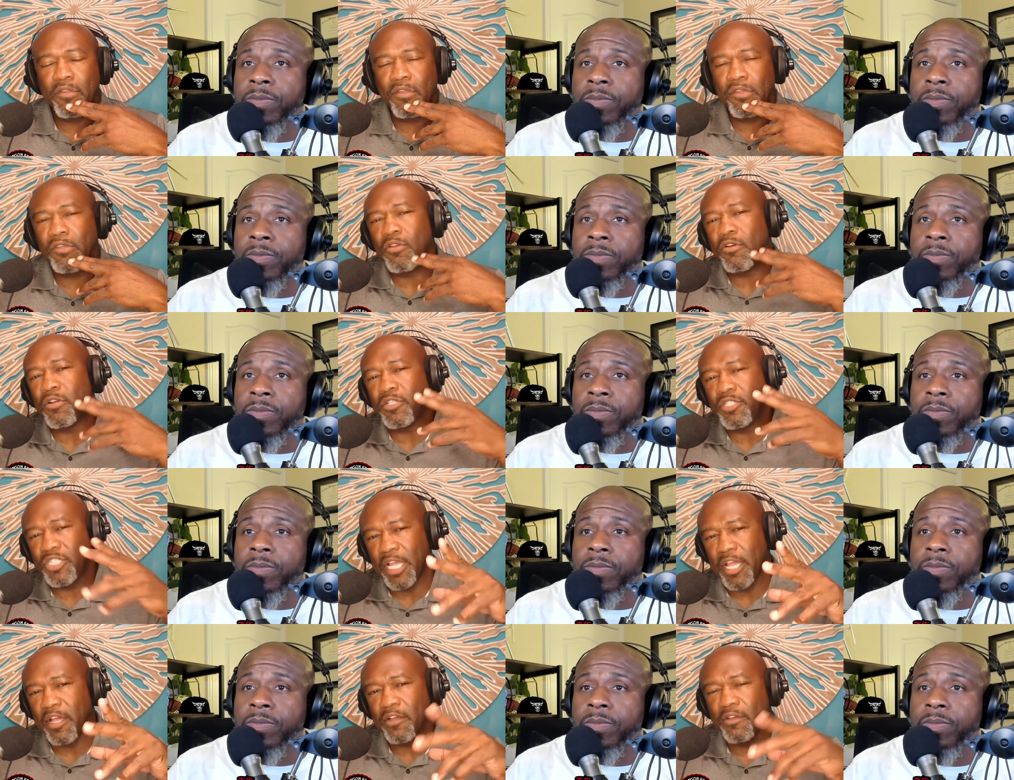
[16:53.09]
Speaker 1: your
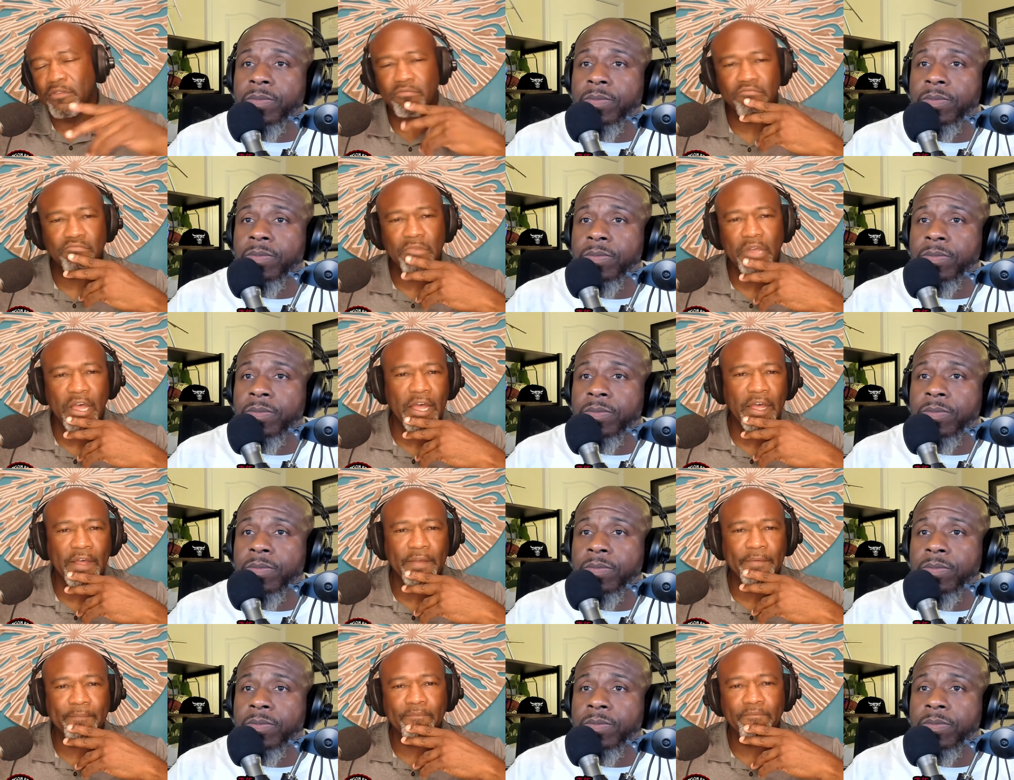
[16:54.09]
child,
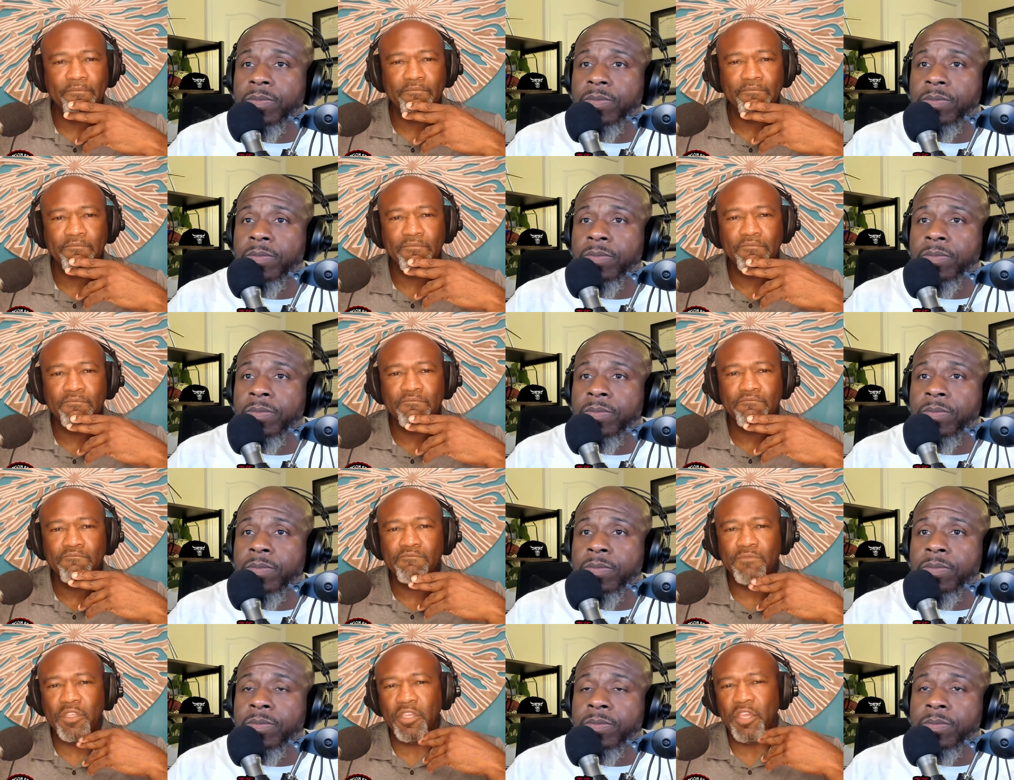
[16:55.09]
um,
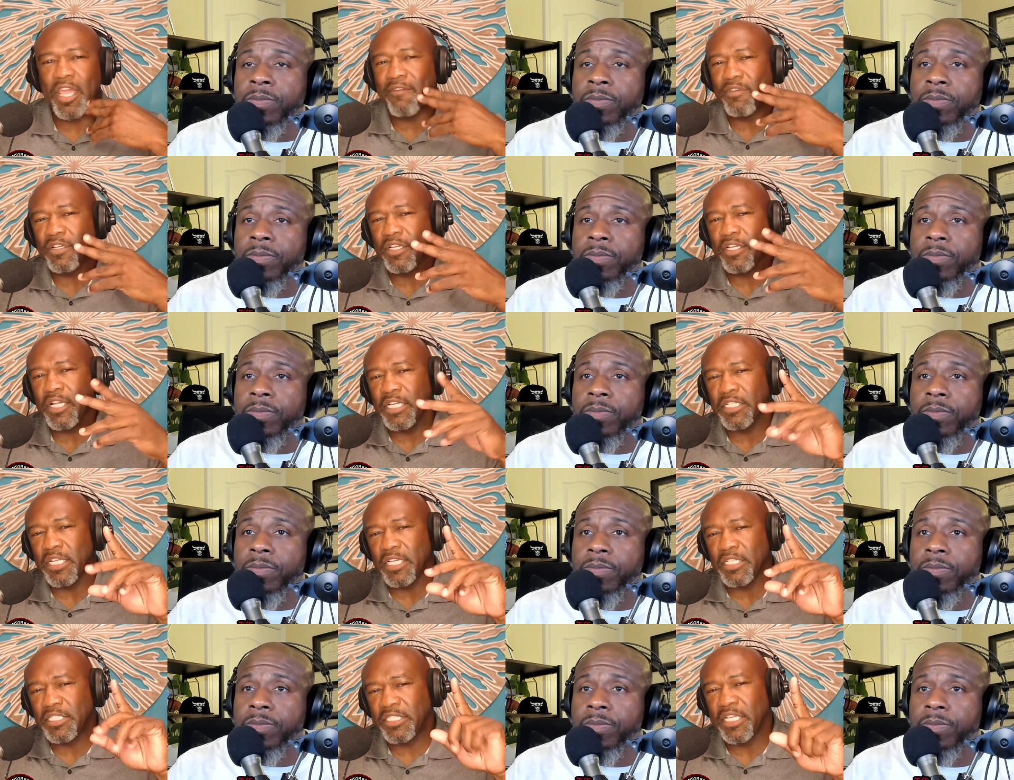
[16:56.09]
you have a,
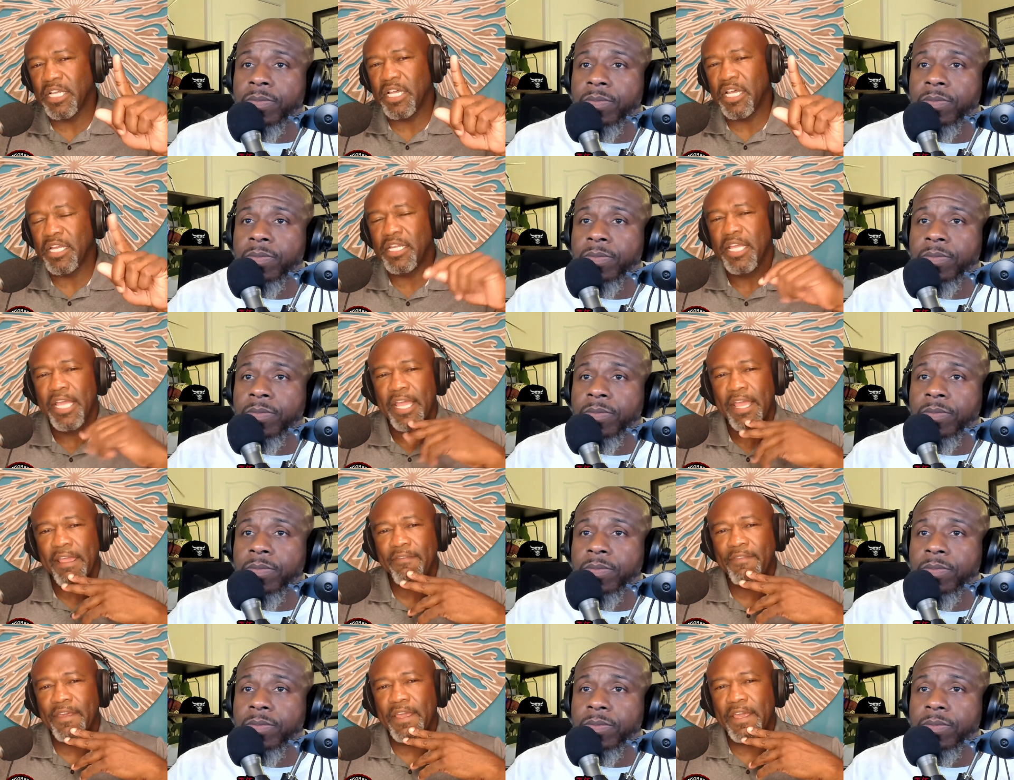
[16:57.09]
a, a son,
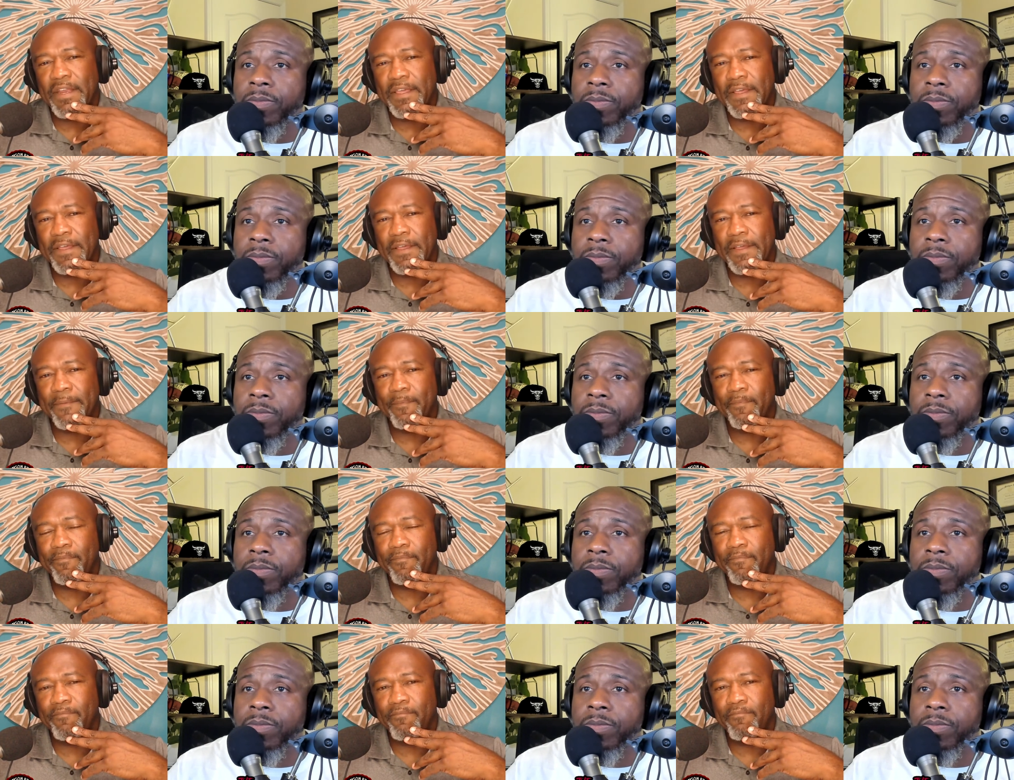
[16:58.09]
and then uh,
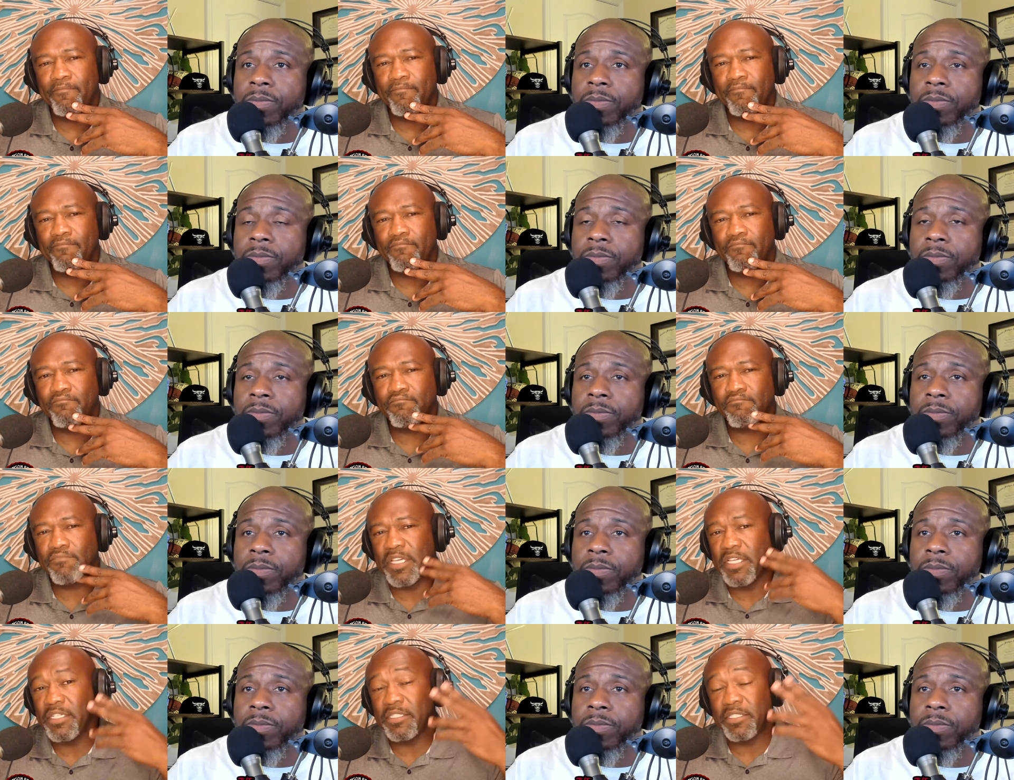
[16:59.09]

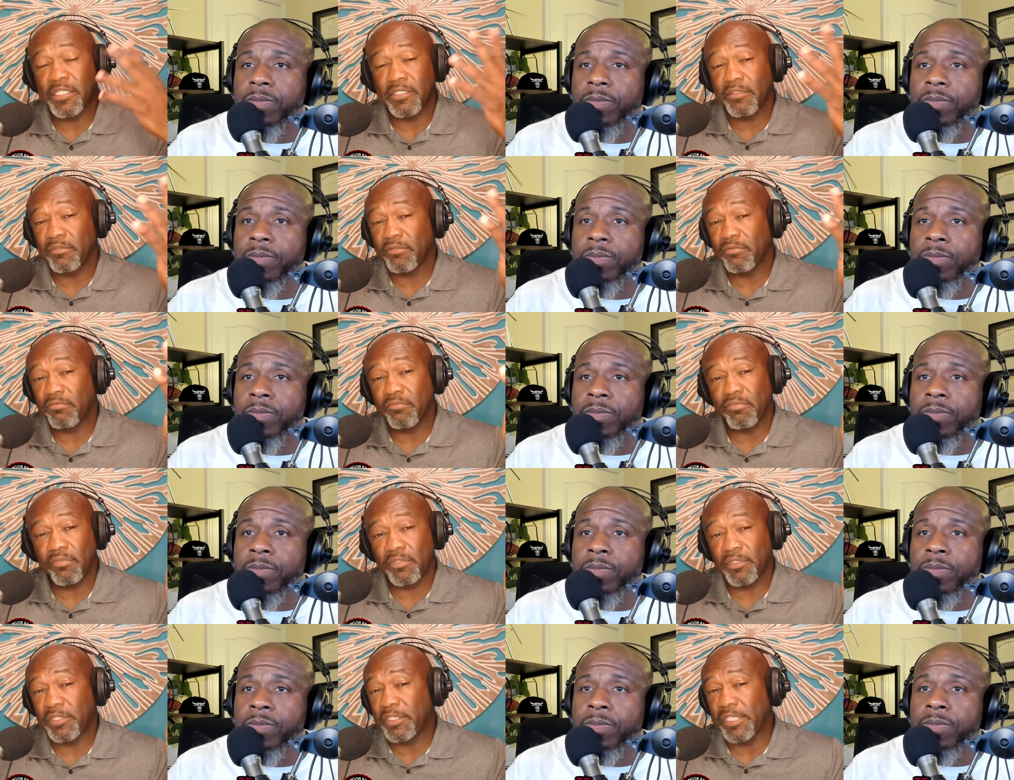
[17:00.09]
he's
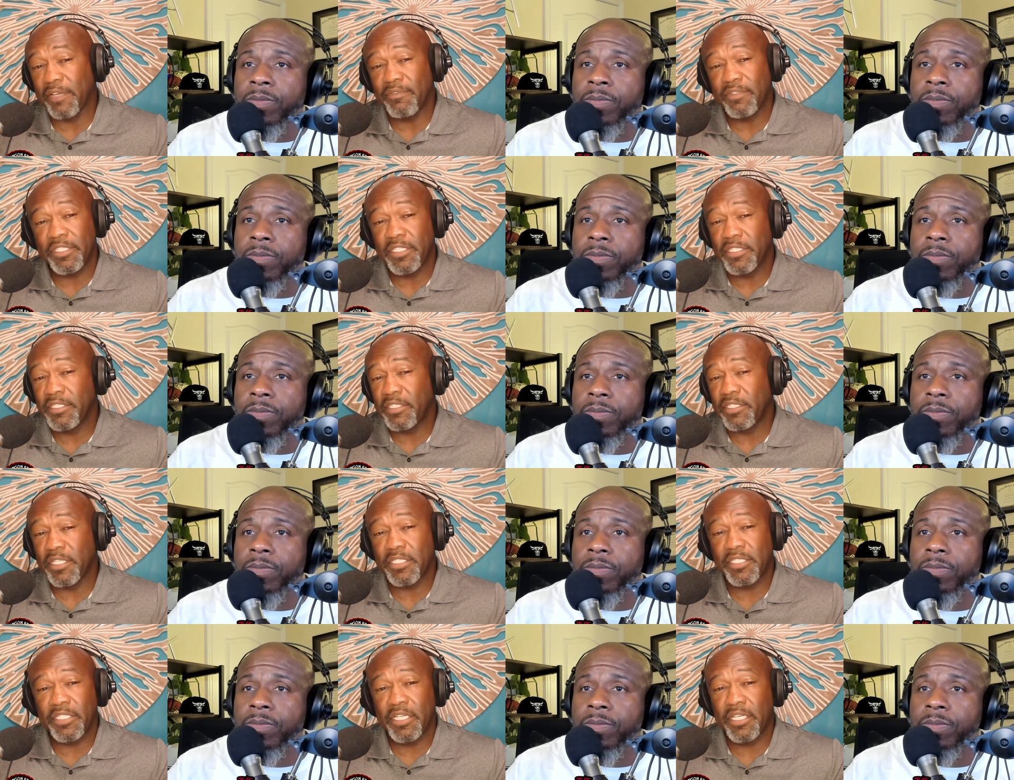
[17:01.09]
17,
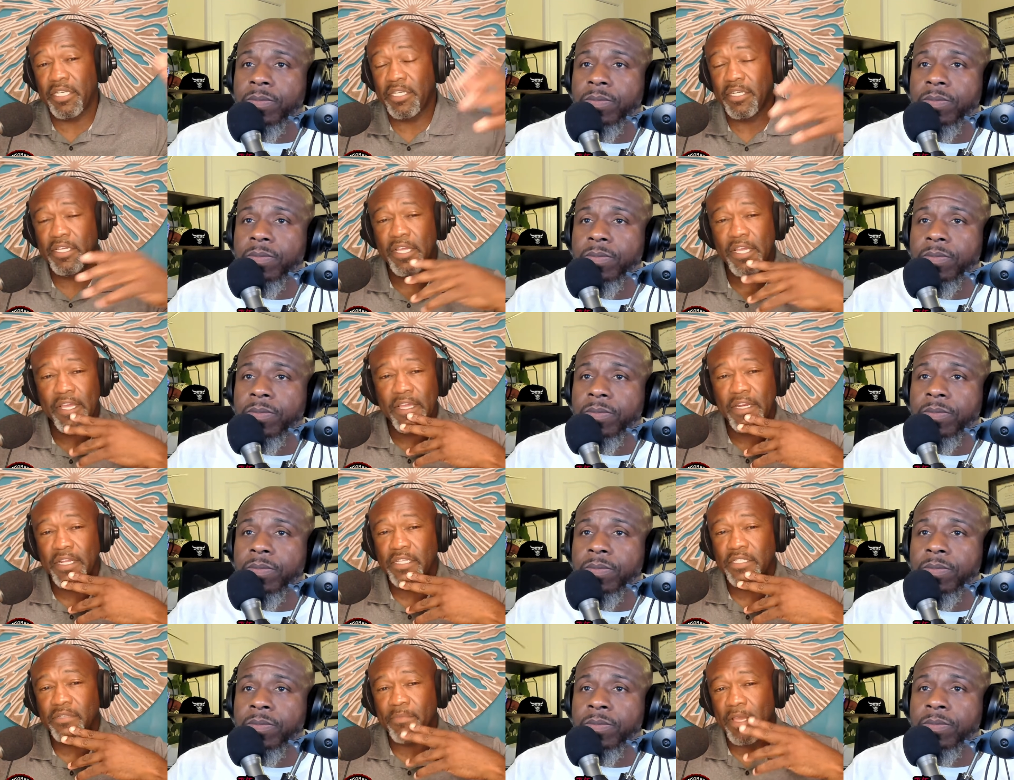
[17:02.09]
16,
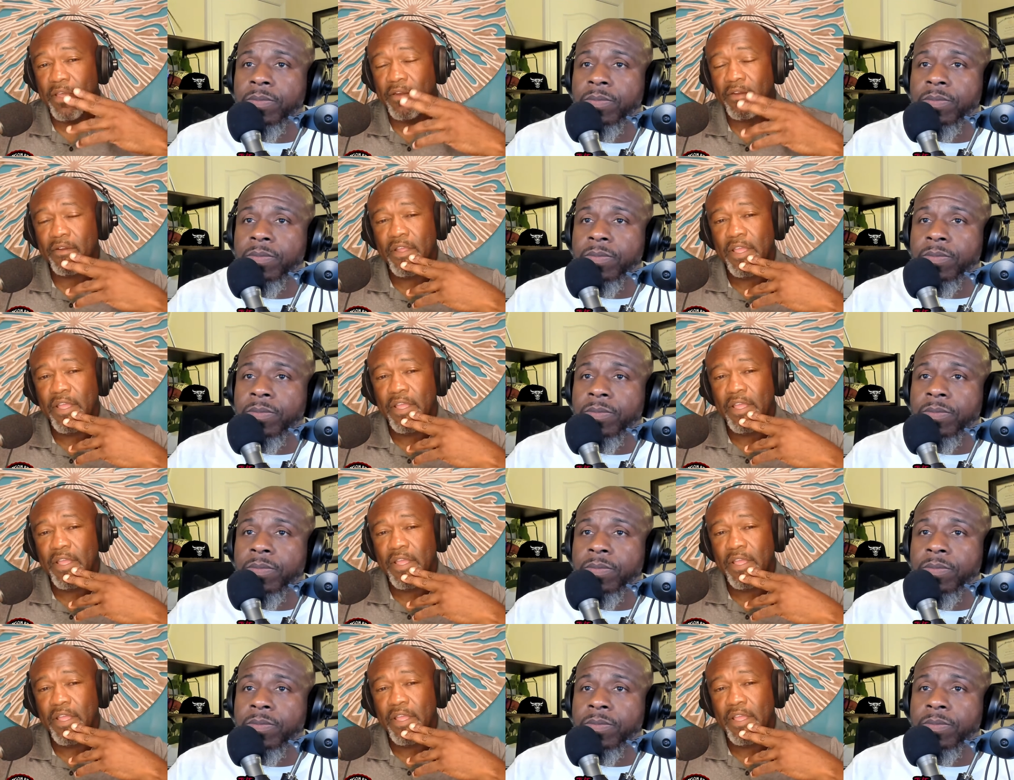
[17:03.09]
doesn't matter,